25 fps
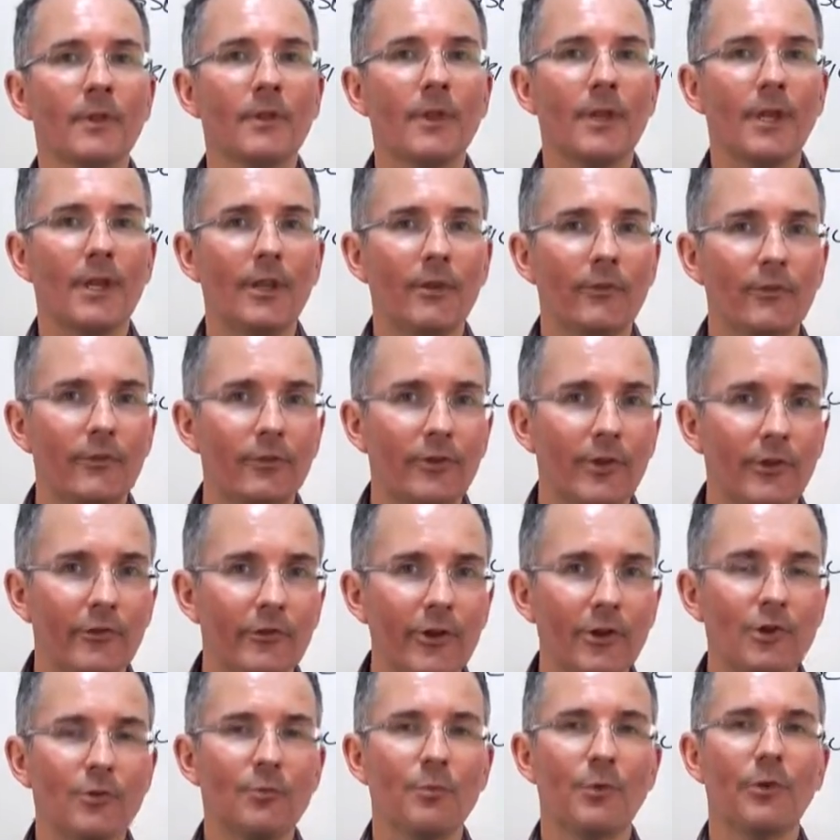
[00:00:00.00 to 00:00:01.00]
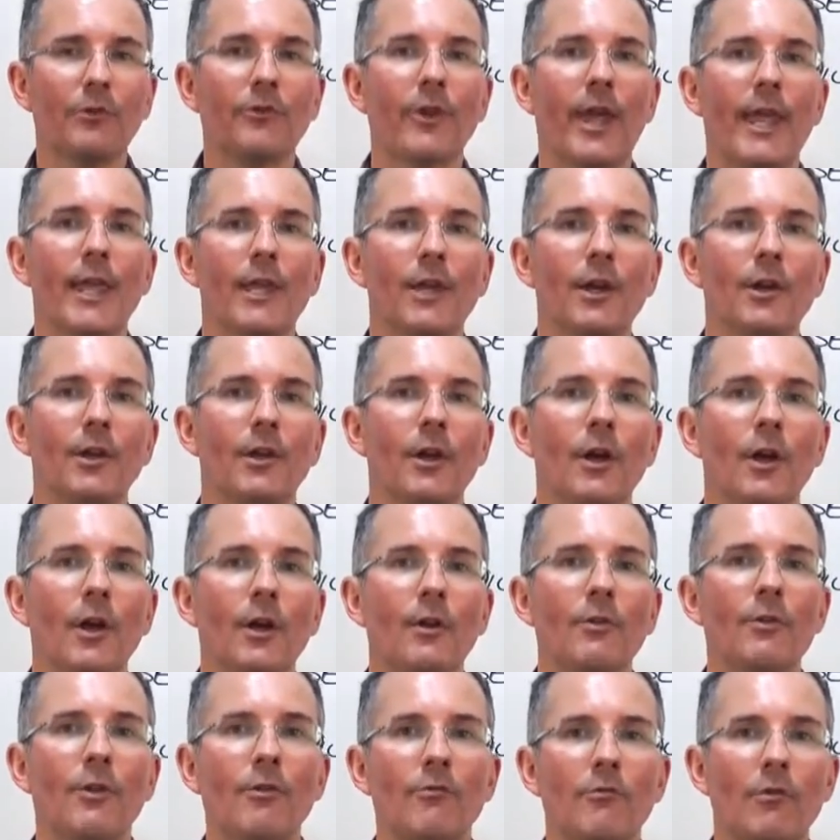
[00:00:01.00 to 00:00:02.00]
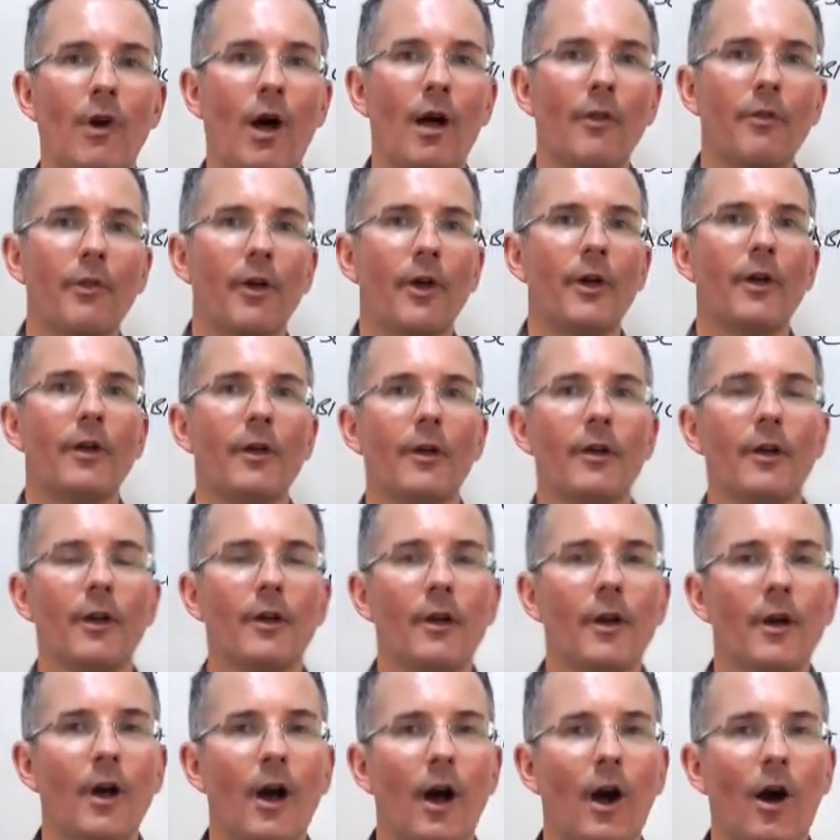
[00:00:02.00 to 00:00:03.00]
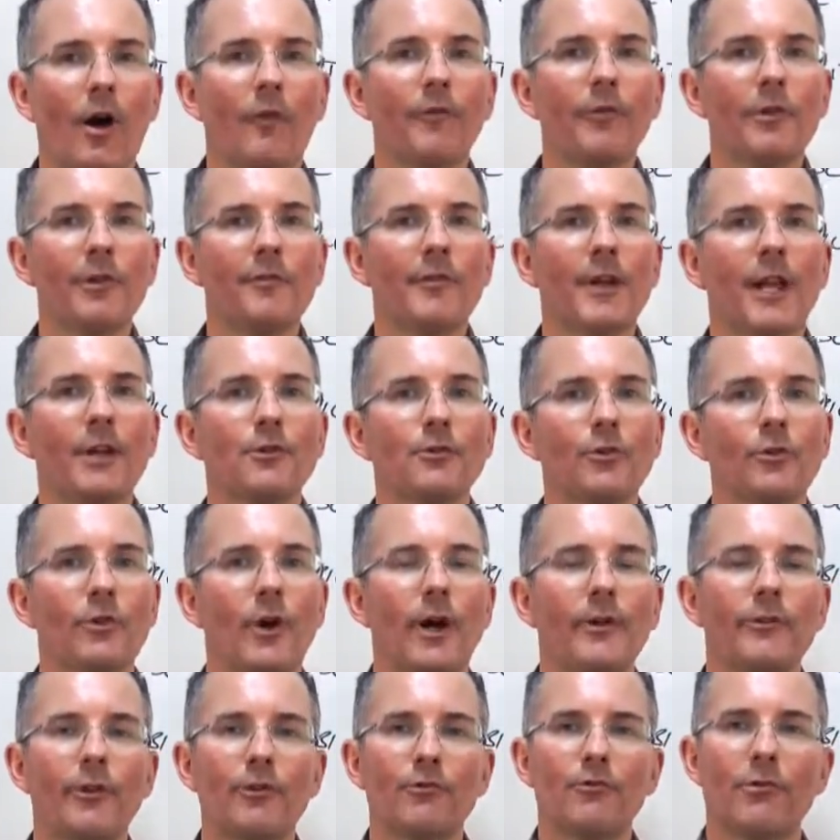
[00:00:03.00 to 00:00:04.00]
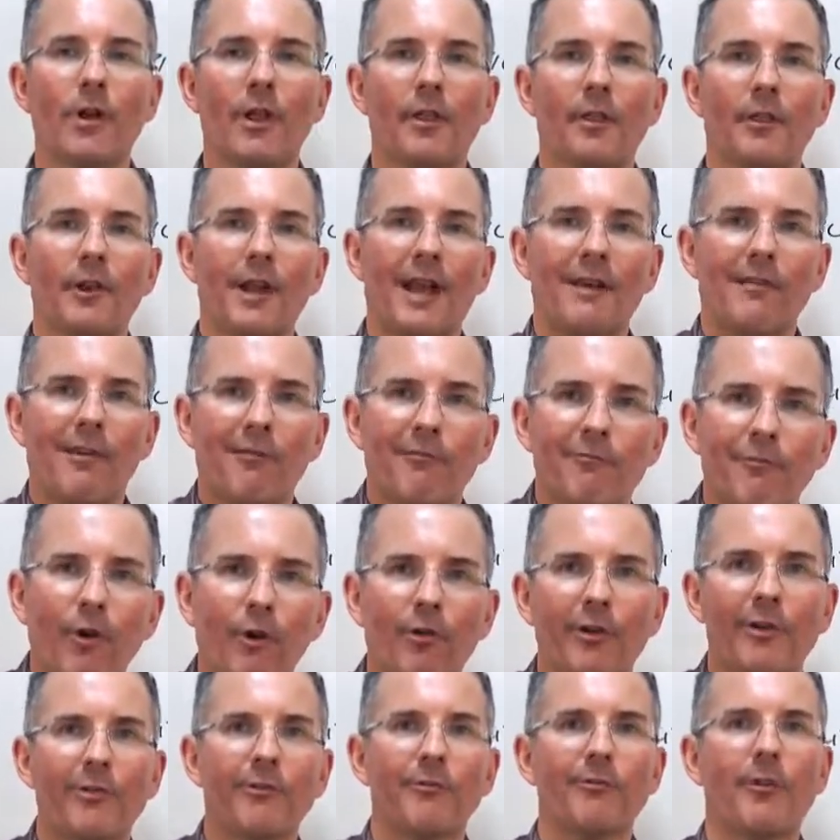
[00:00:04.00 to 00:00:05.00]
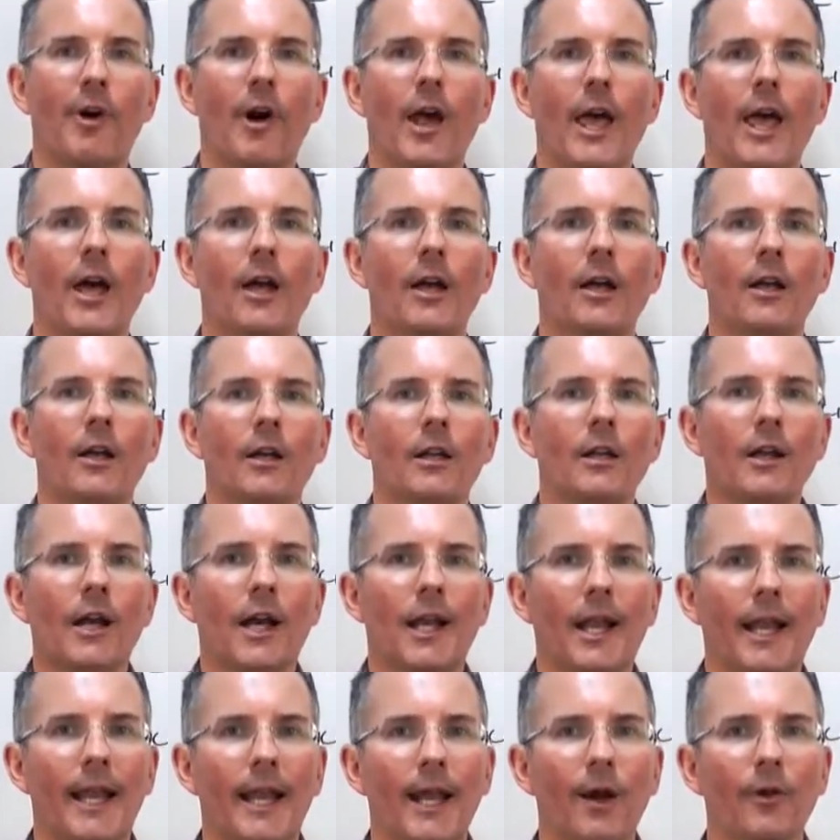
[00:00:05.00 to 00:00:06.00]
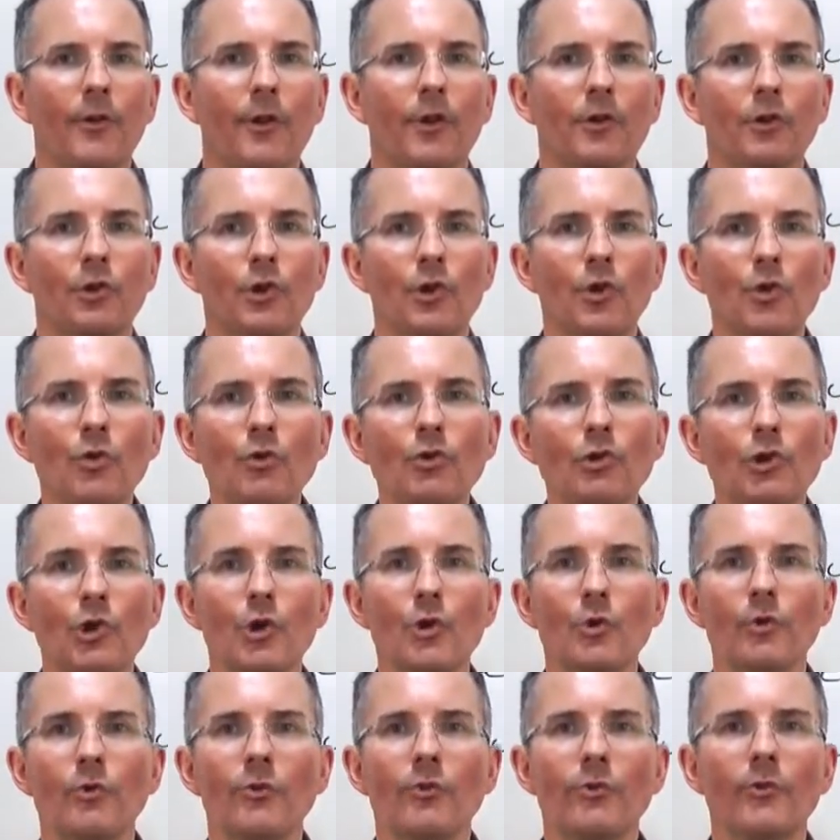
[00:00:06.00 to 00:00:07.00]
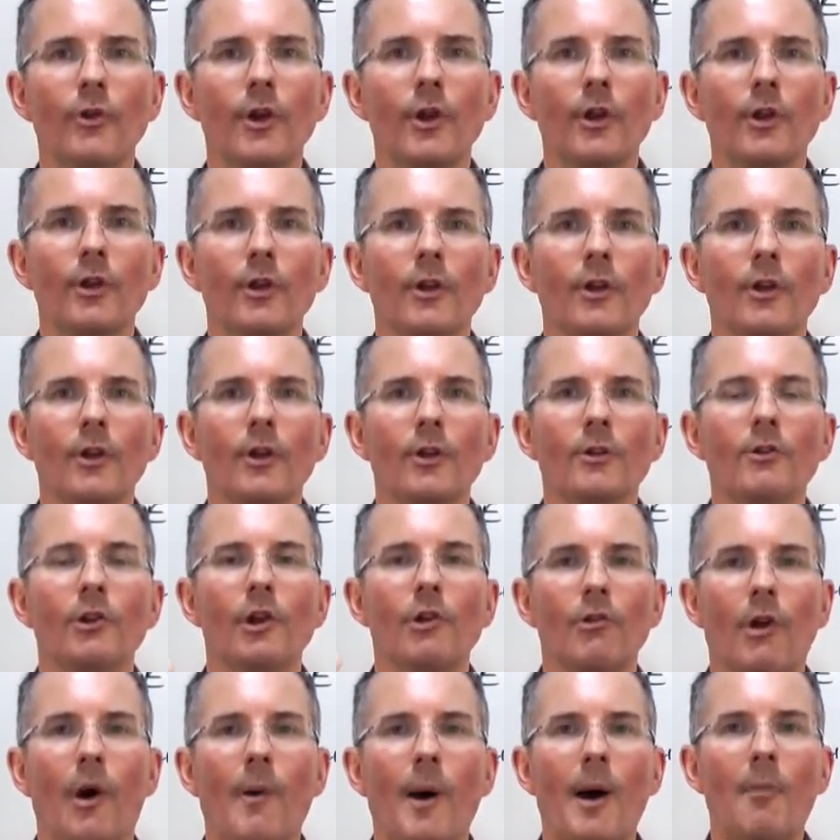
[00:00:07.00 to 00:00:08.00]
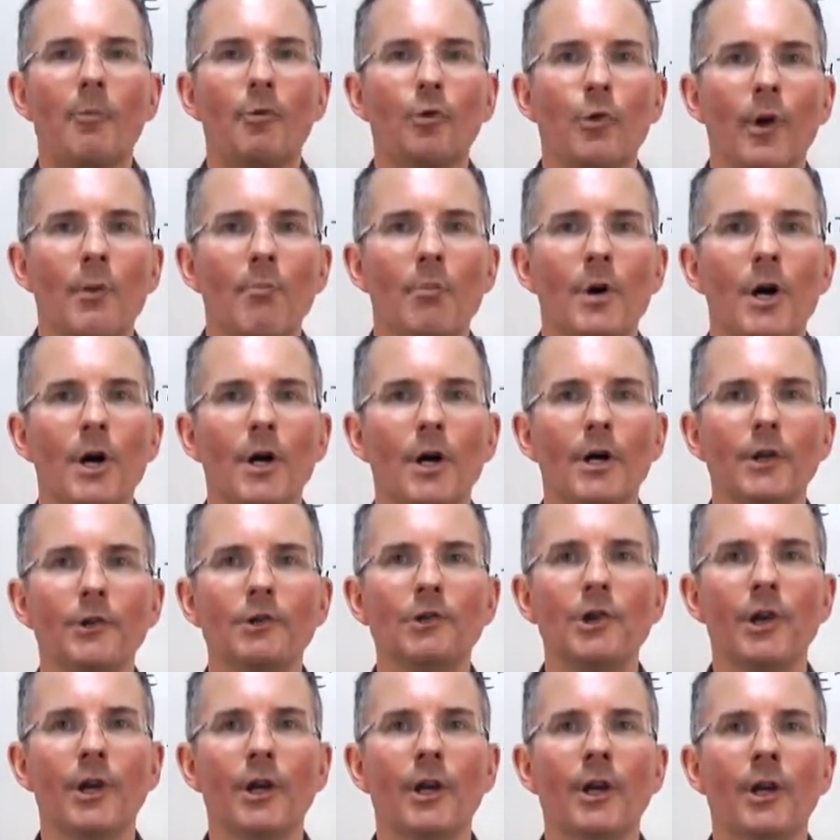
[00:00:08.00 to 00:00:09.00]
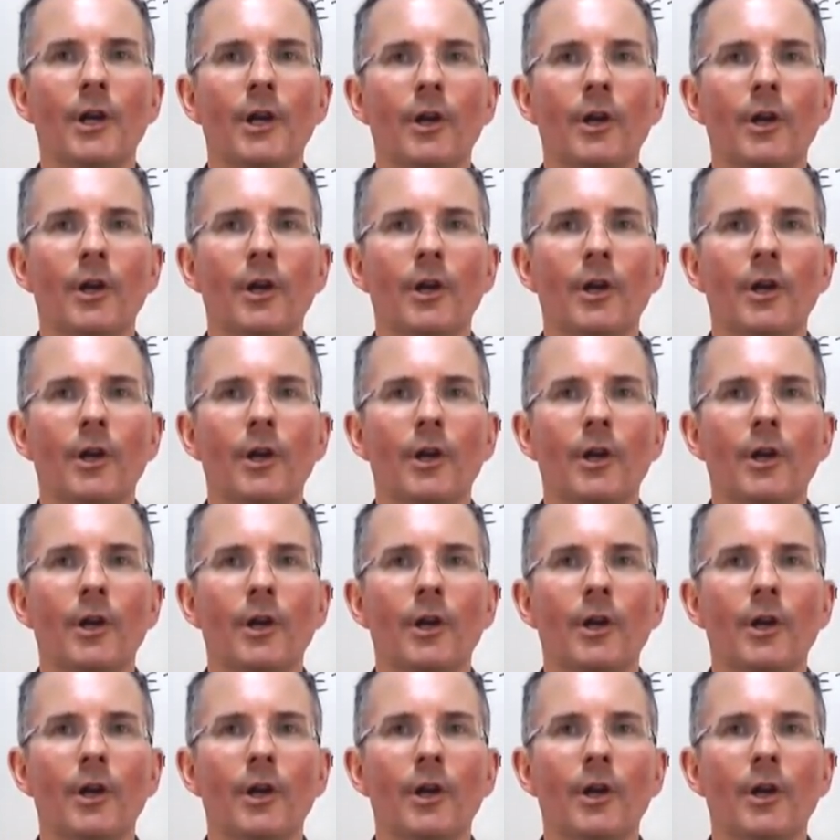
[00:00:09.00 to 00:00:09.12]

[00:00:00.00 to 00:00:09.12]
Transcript: the decision was taken that rather, after the financial crisis, rather than have a forest fire and allow the new shoots to grow up, to emerge,